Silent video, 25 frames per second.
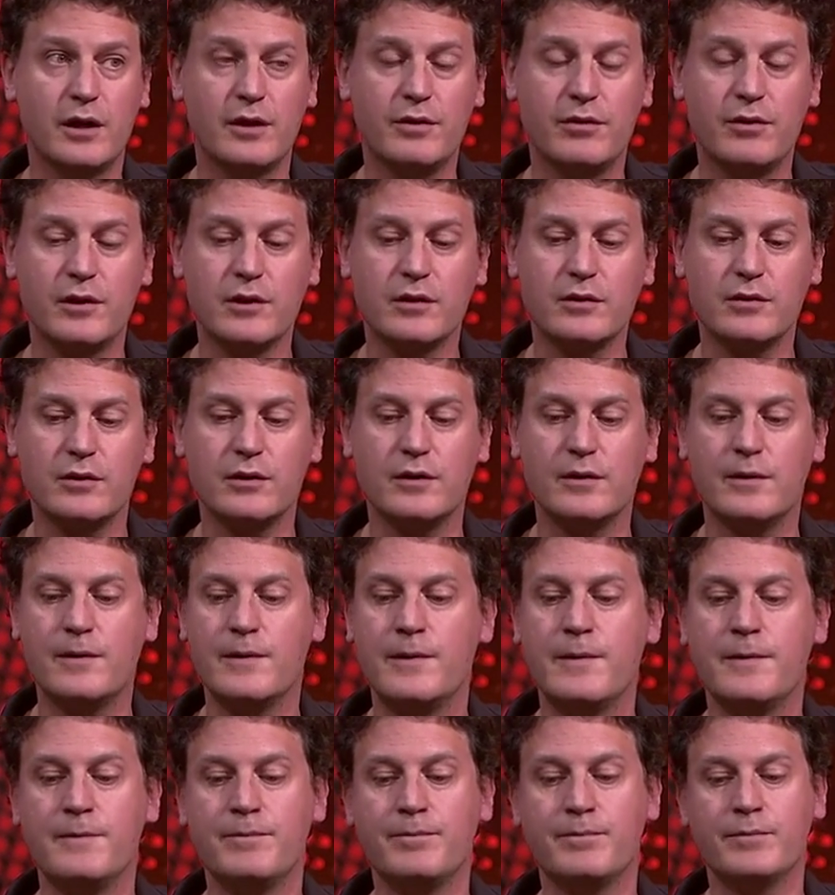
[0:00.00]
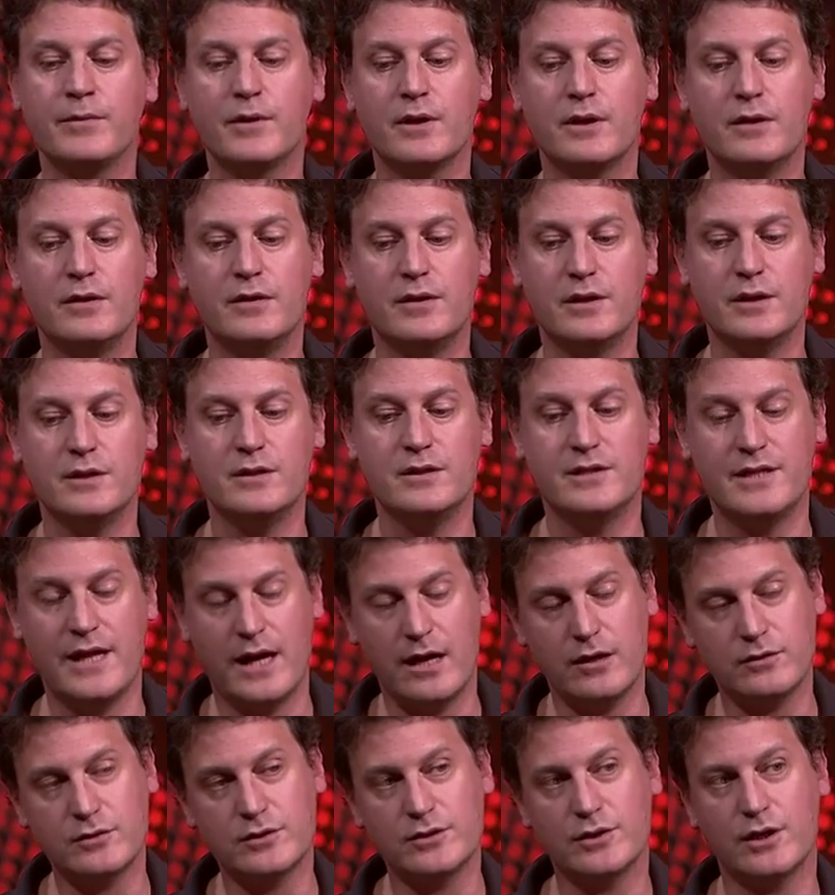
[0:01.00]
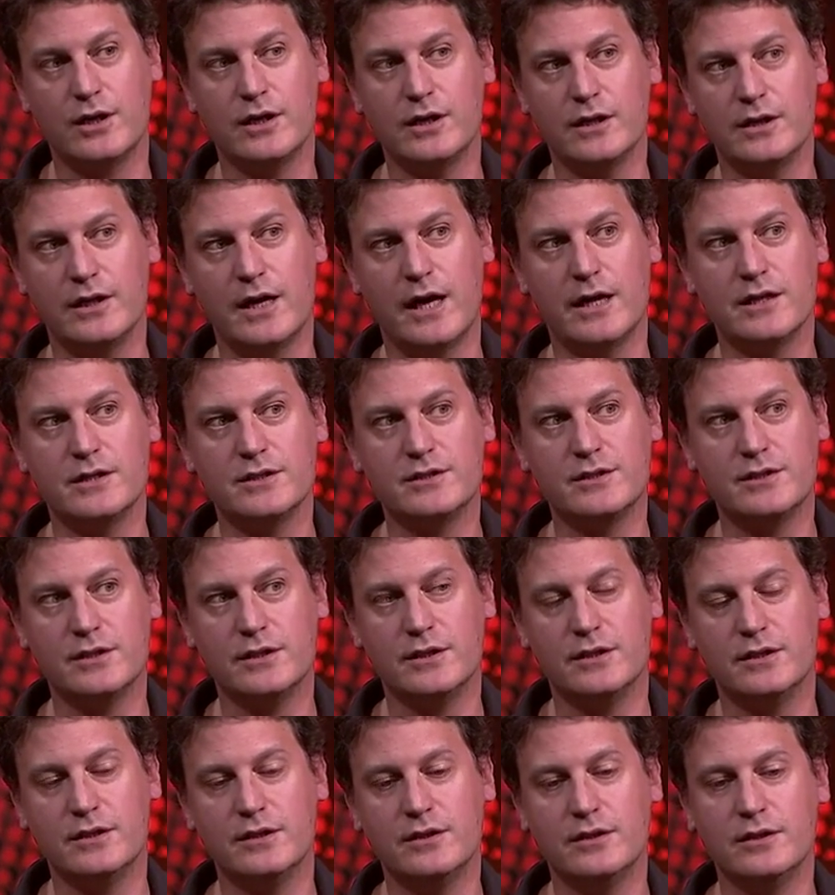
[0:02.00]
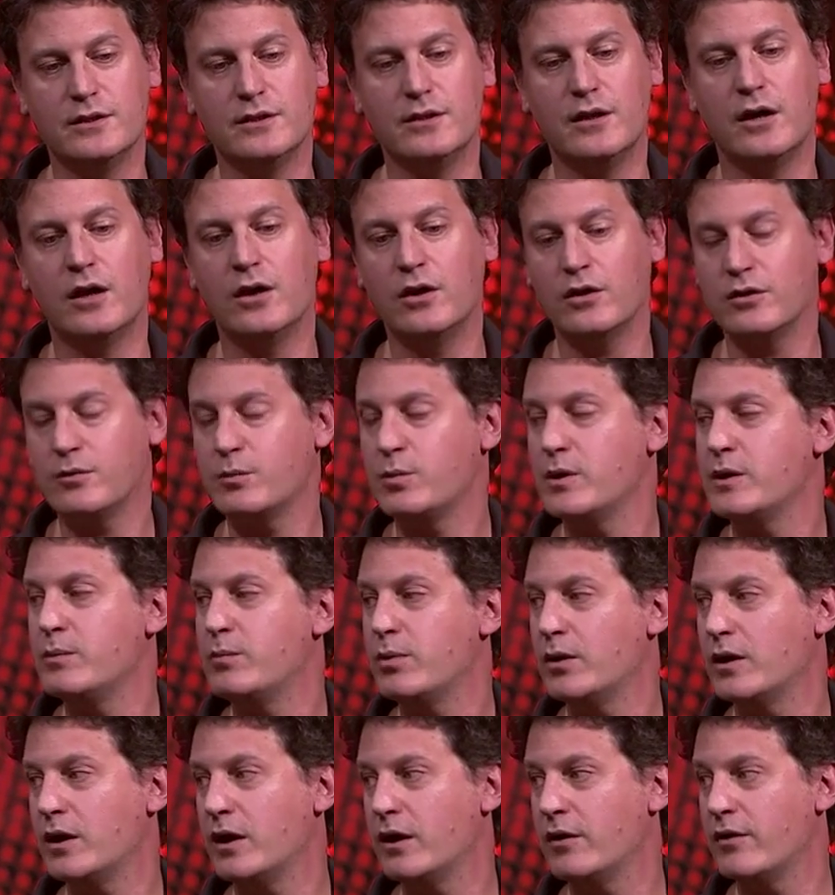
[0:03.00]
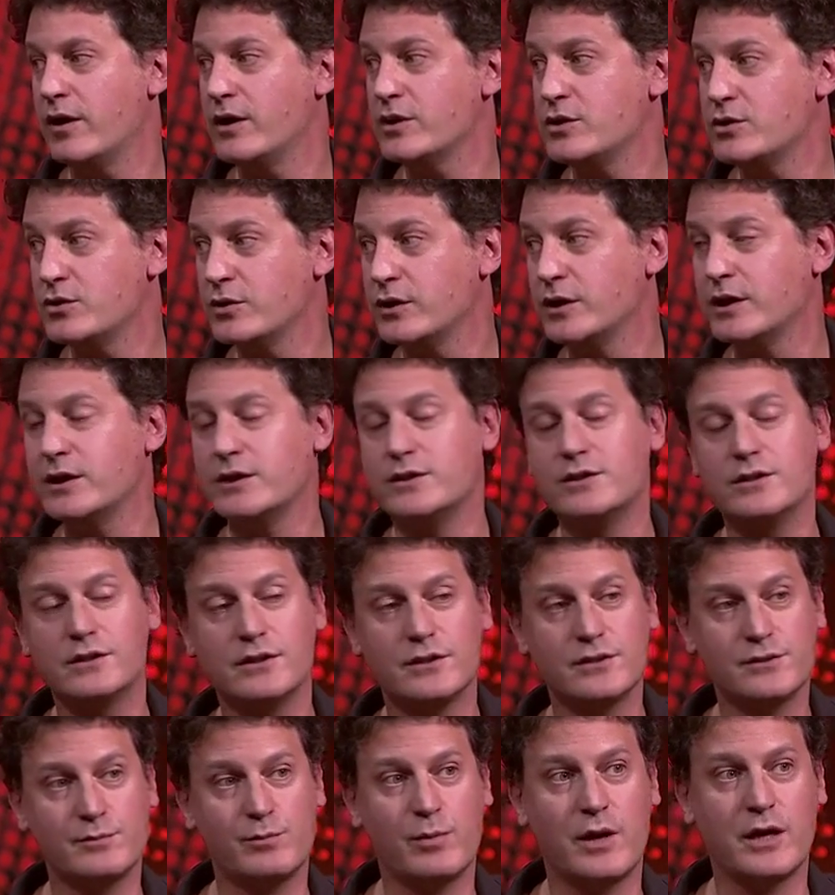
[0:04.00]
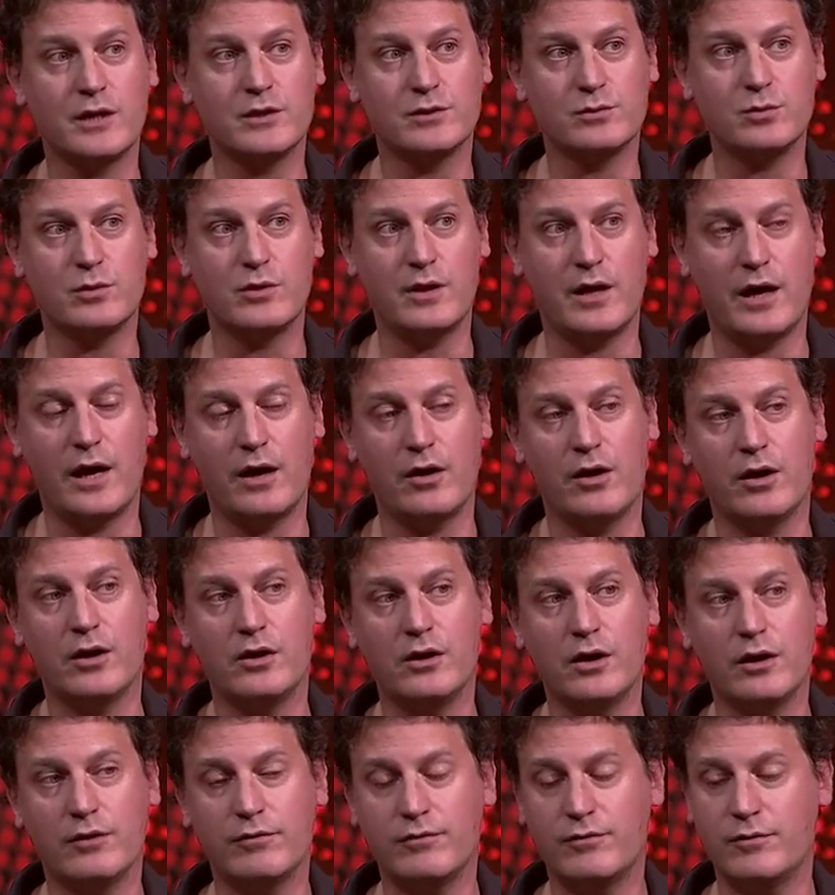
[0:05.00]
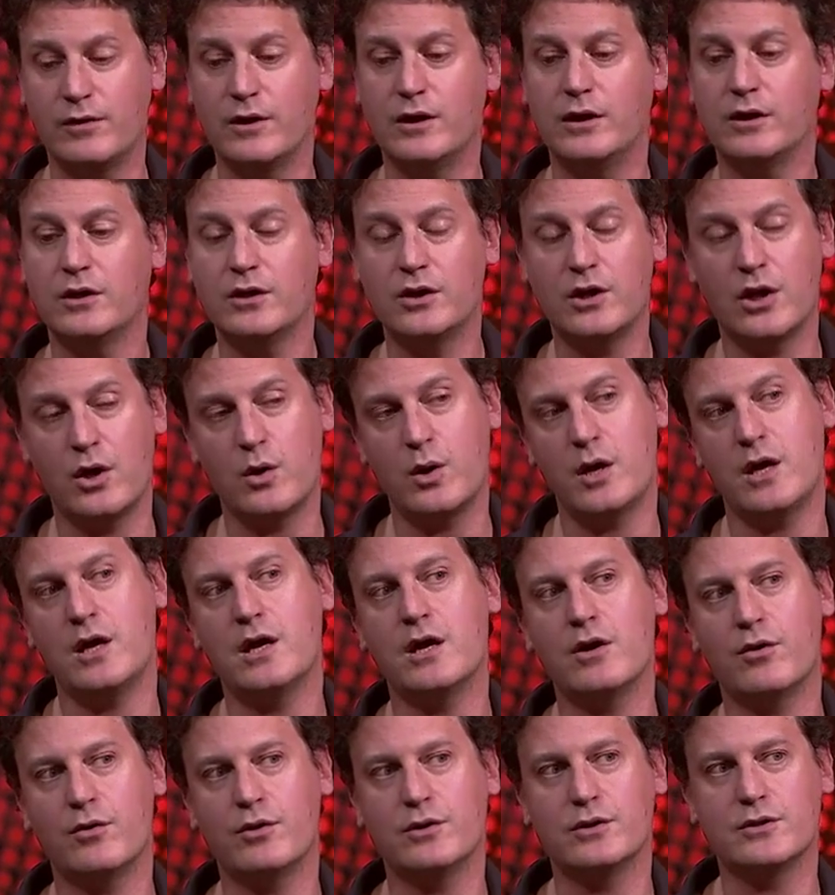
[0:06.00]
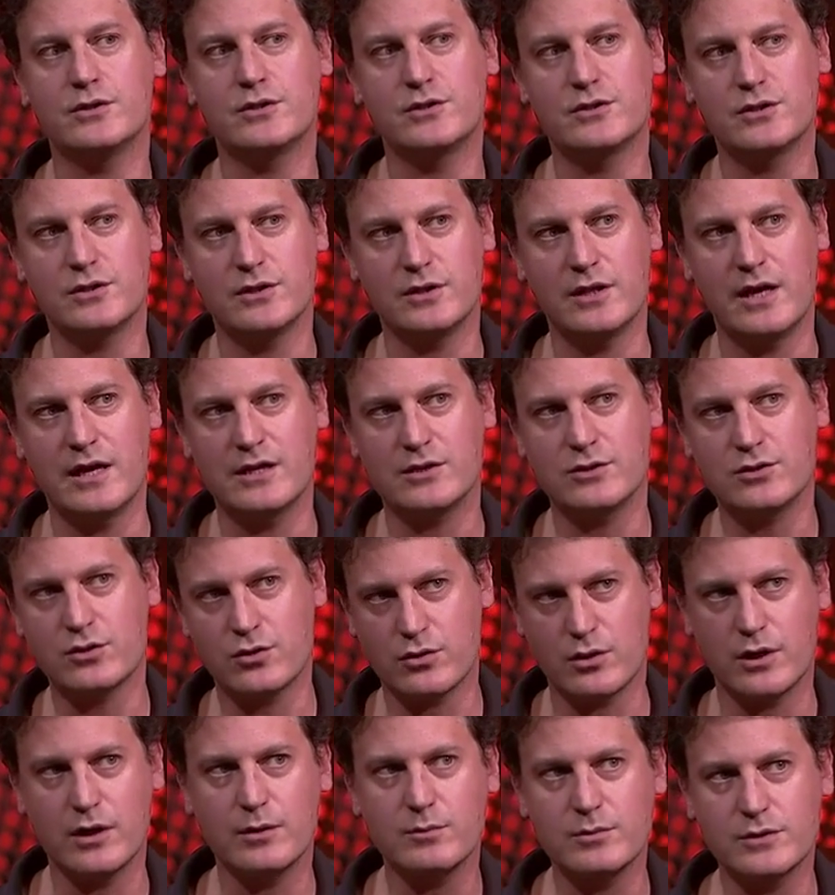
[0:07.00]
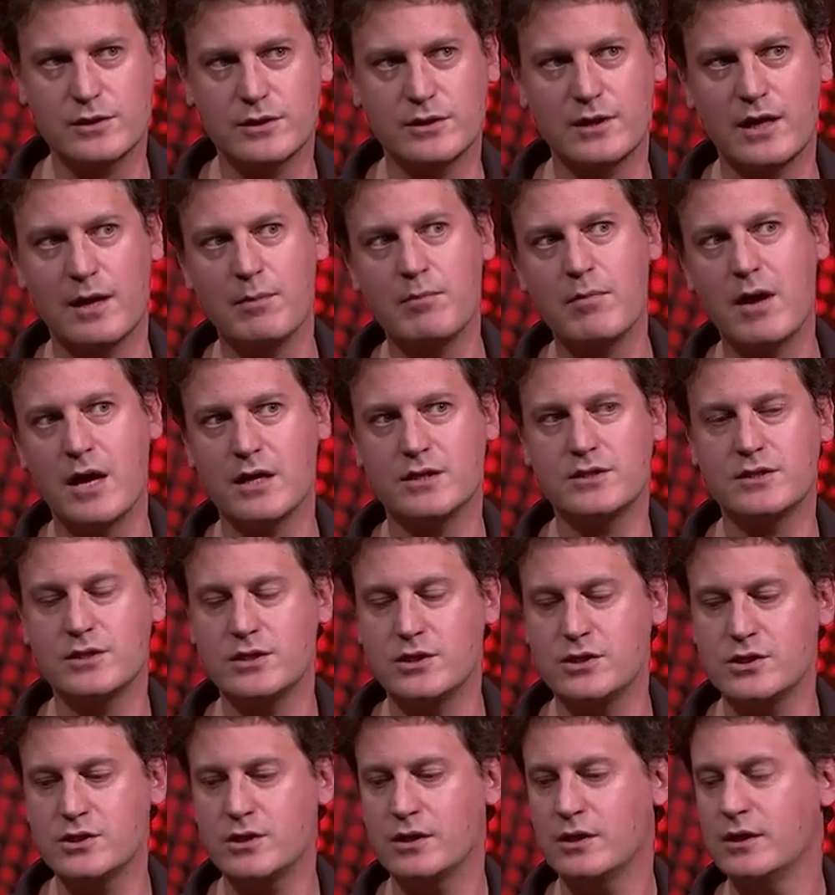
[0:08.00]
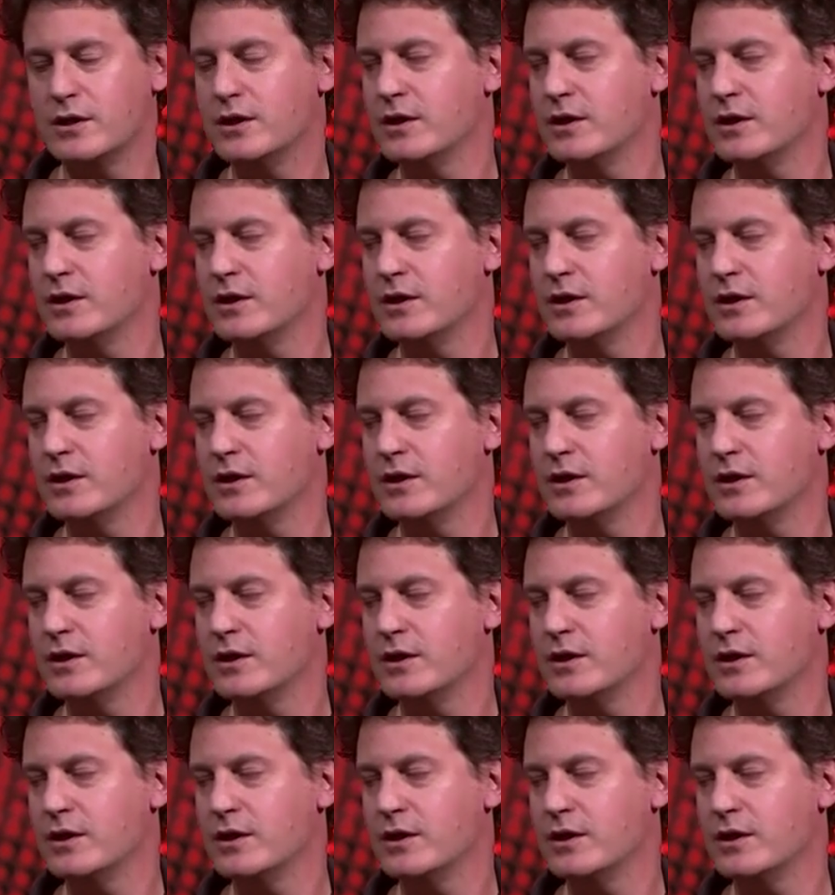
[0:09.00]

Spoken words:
I think that the downside of that is that a lot of people are entering into this space without enough coherence to their scripts and their message.